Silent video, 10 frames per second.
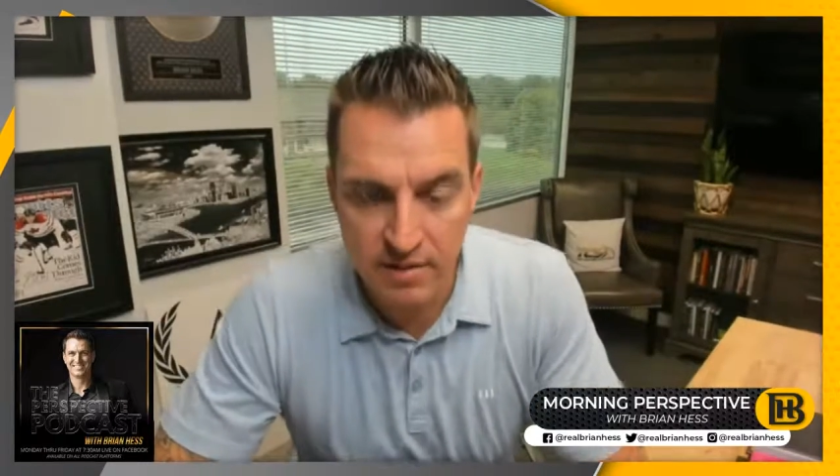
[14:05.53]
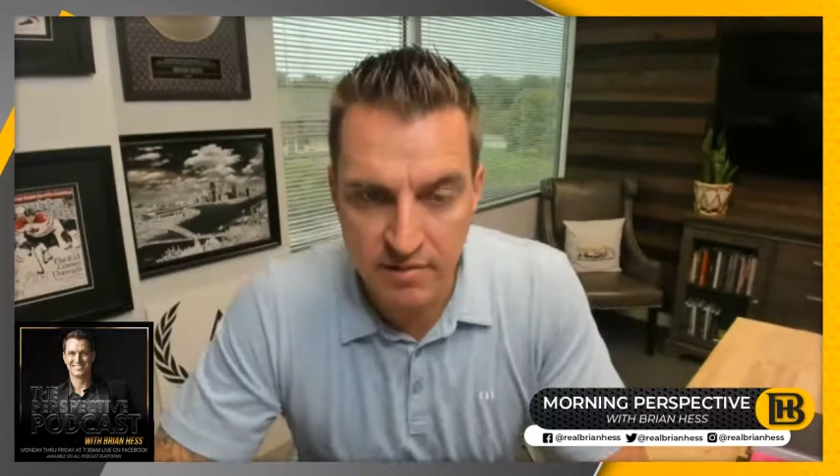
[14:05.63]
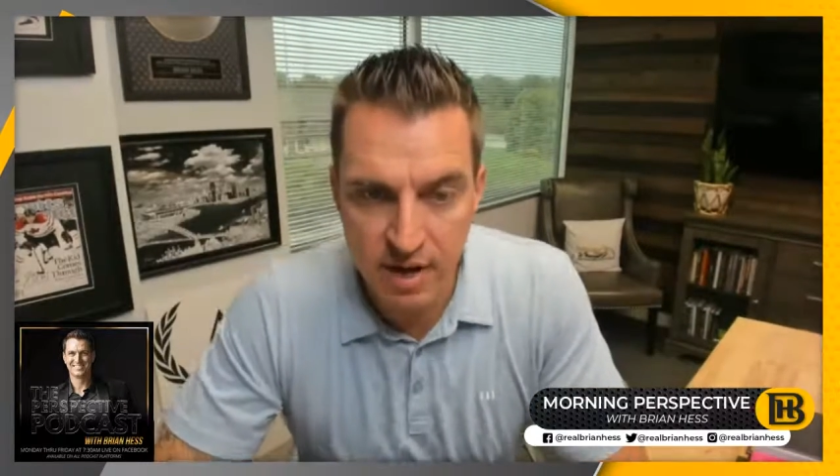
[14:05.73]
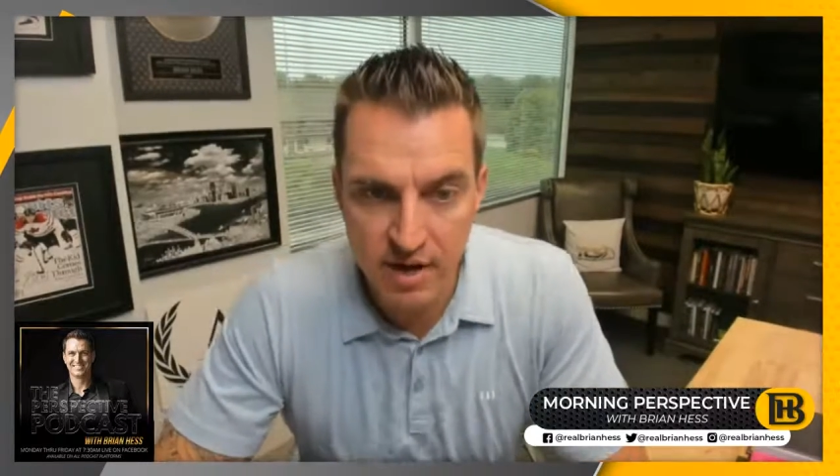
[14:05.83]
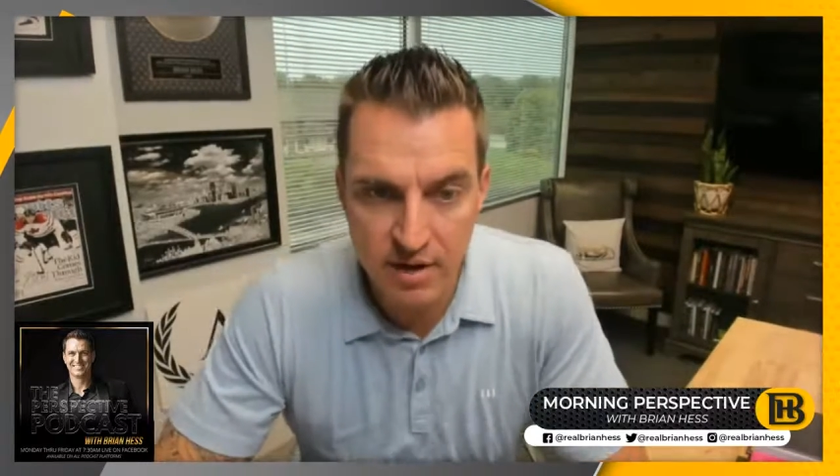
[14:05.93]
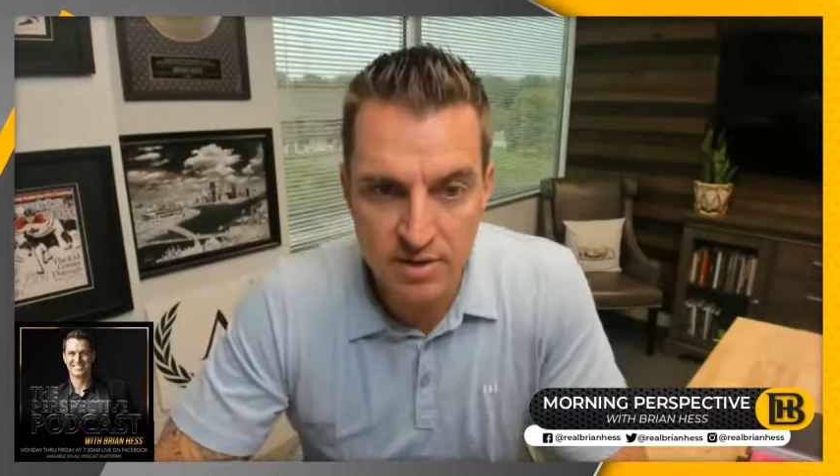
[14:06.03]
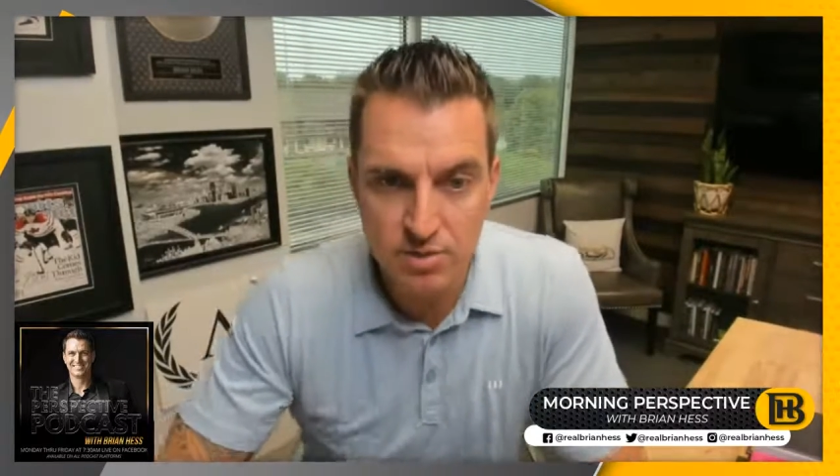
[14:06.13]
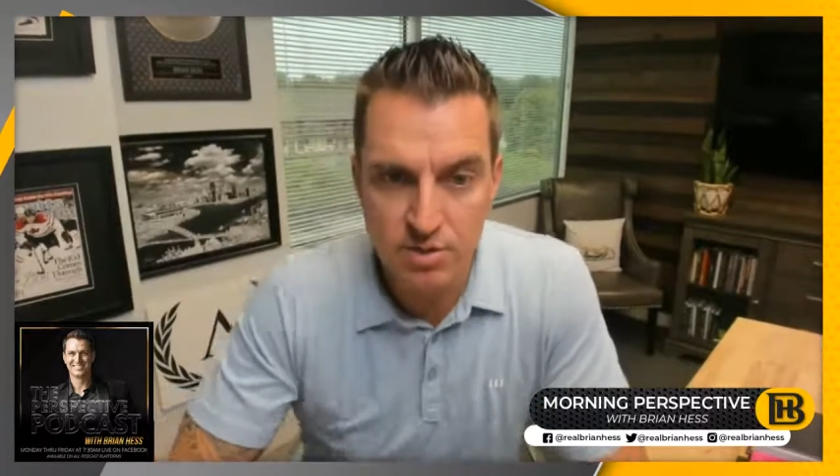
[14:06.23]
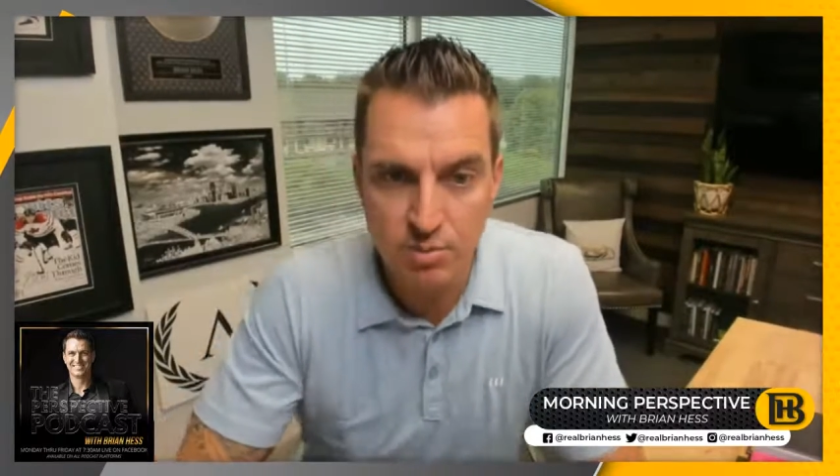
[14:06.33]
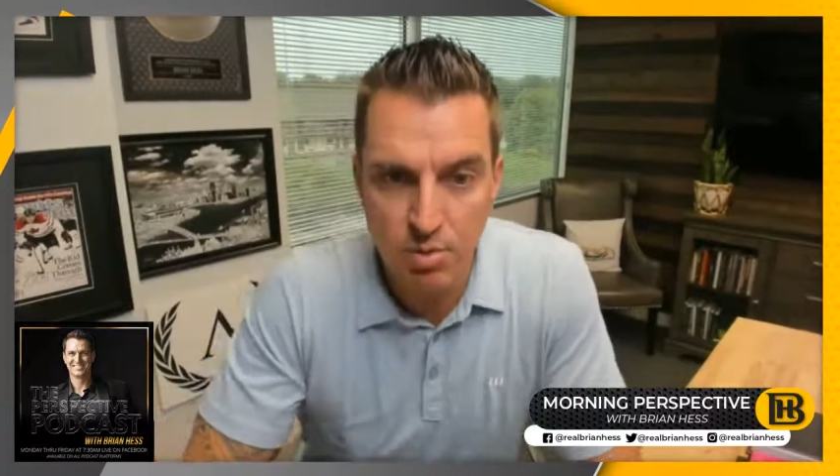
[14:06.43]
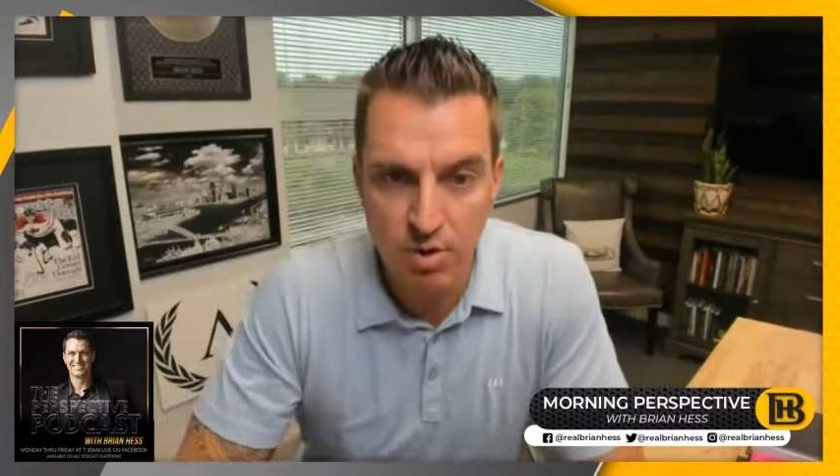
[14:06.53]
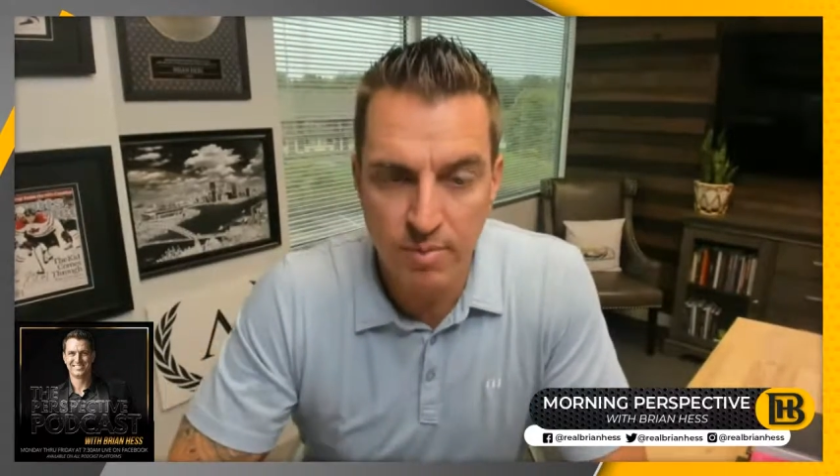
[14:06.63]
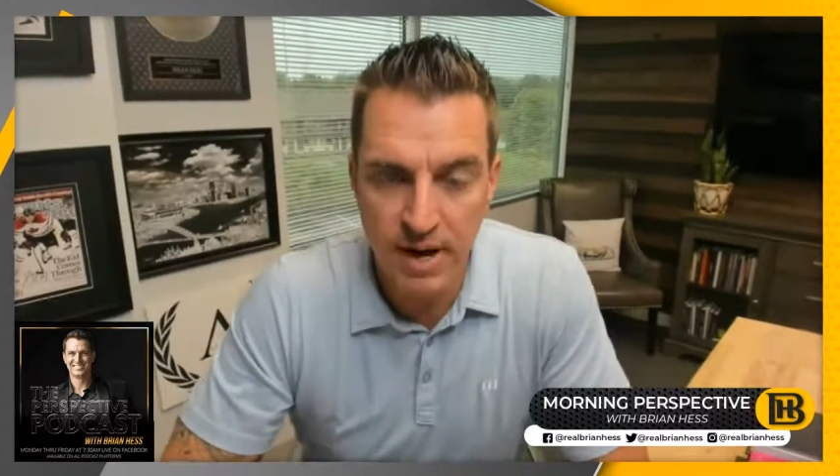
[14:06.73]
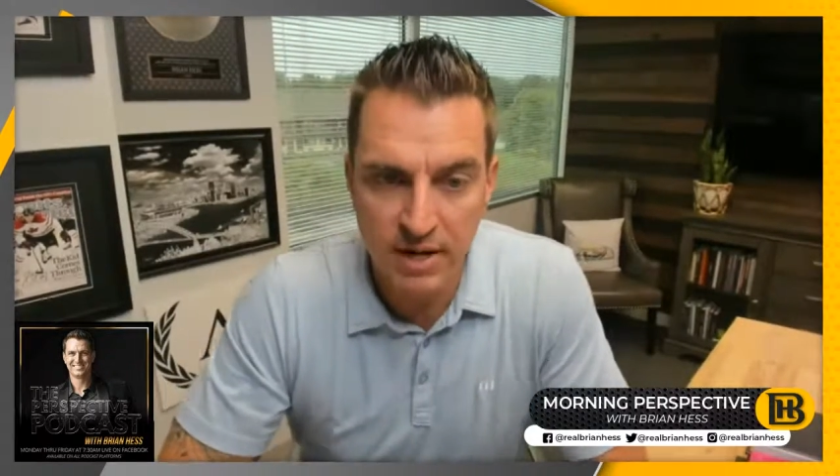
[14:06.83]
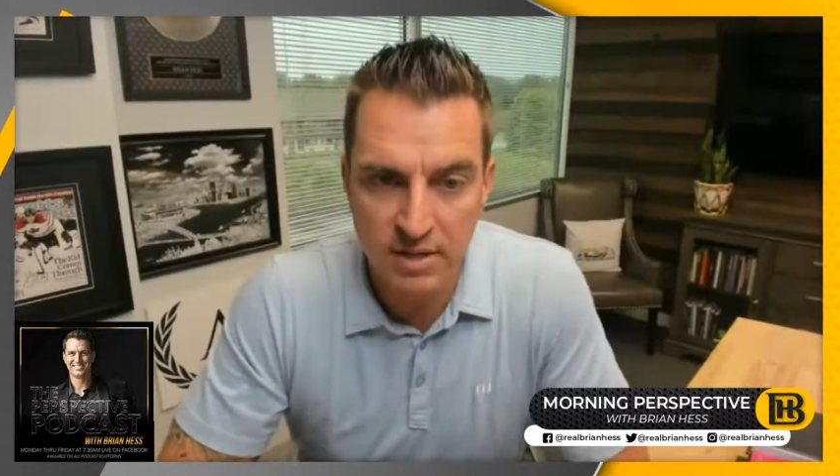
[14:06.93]
And I've got hundreds more
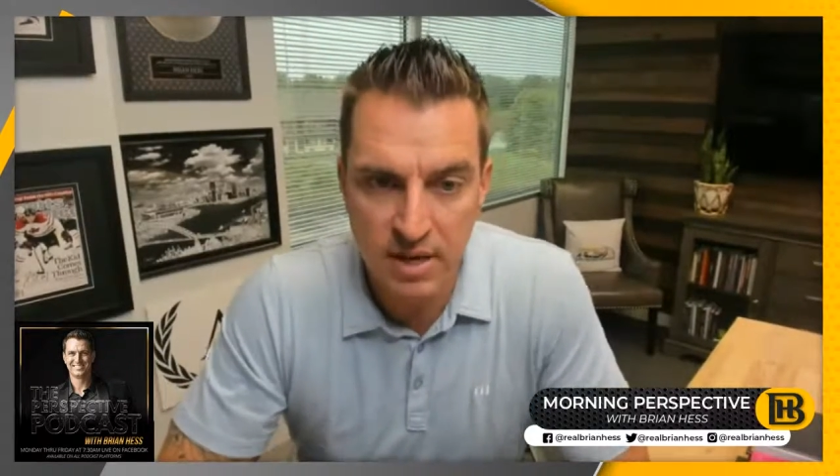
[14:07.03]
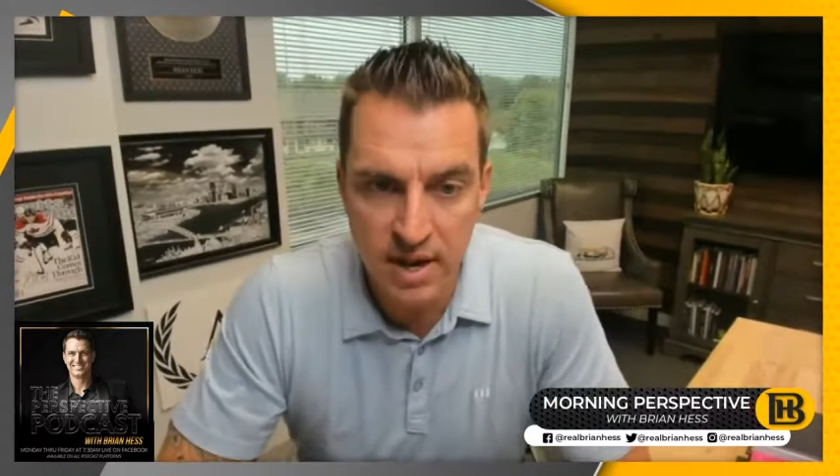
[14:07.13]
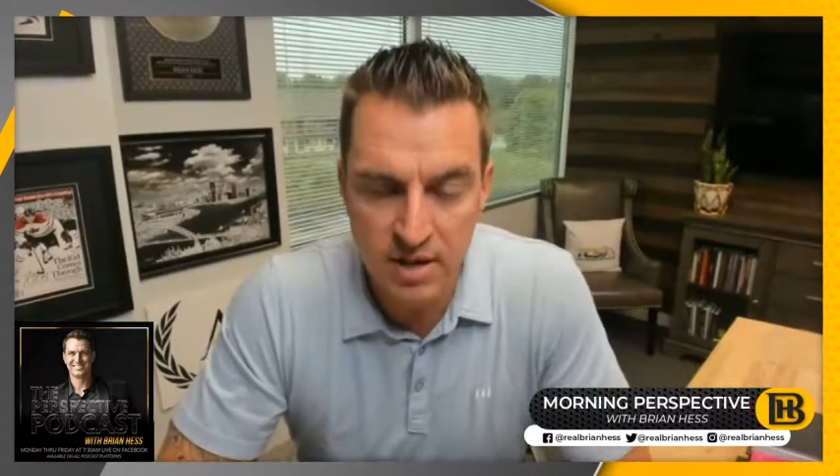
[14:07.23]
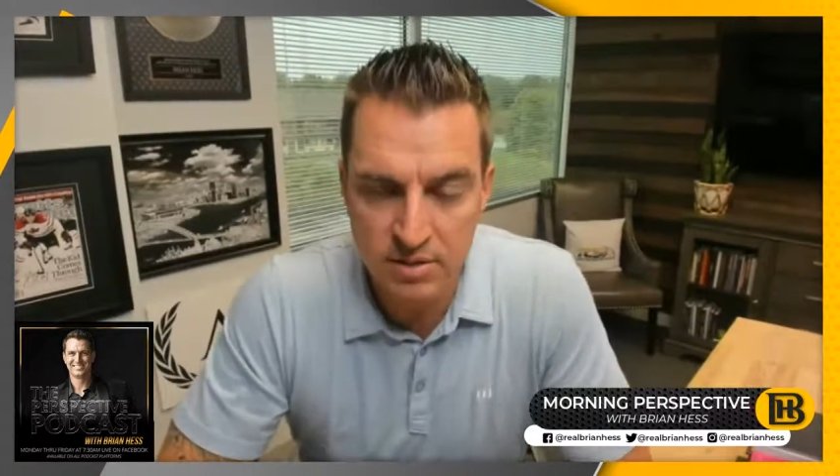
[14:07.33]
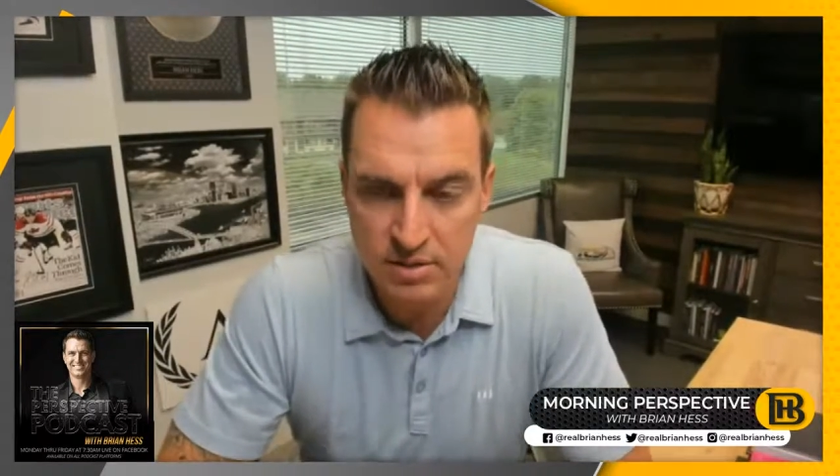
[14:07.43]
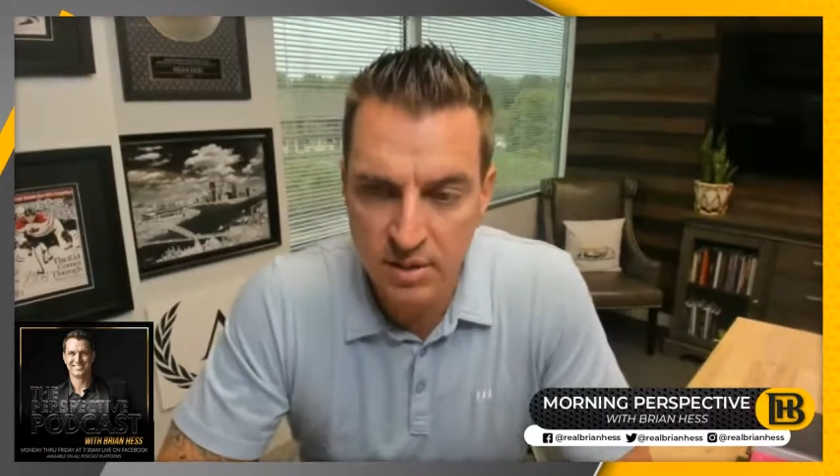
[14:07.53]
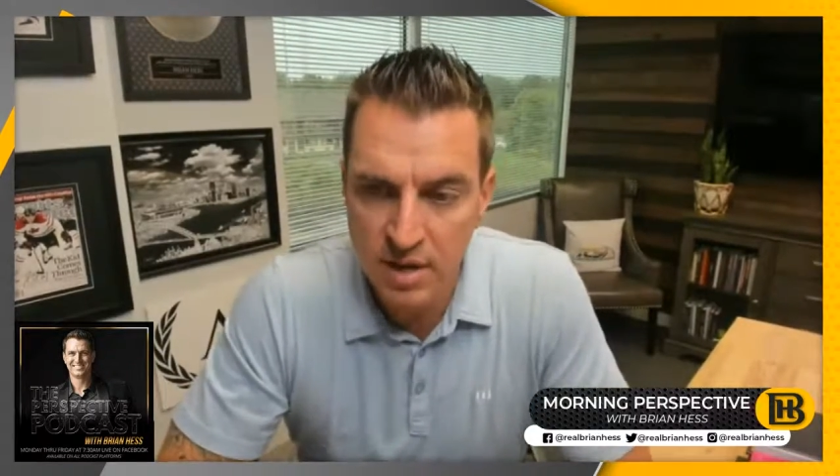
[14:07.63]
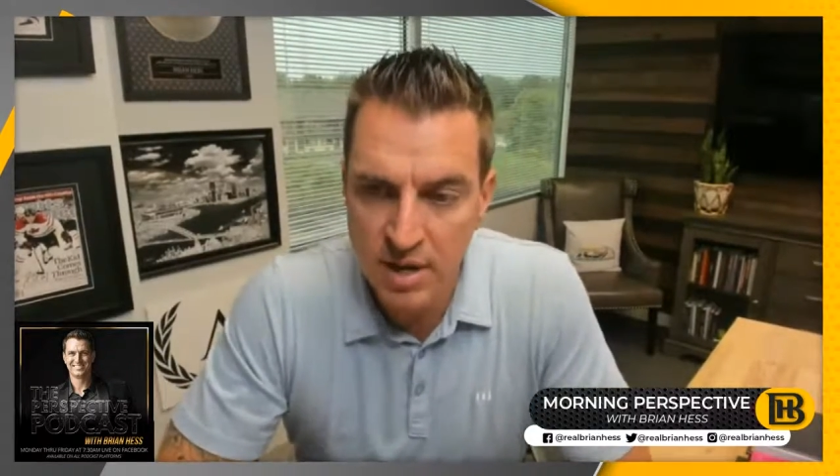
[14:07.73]
back at the house.